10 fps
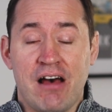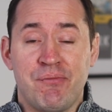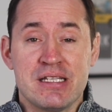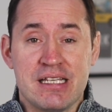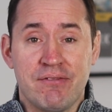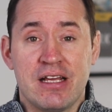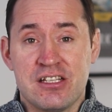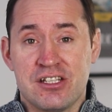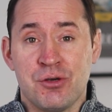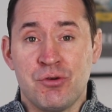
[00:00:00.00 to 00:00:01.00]
have my
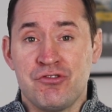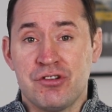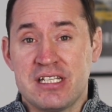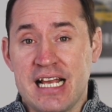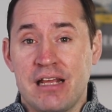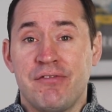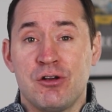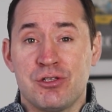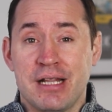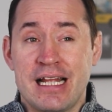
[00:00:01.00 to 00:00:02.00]
70-200
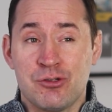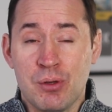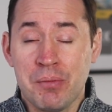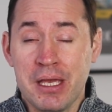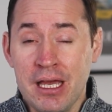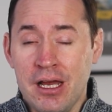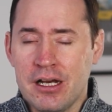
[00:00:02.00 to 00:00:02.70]
telephoto lens with me,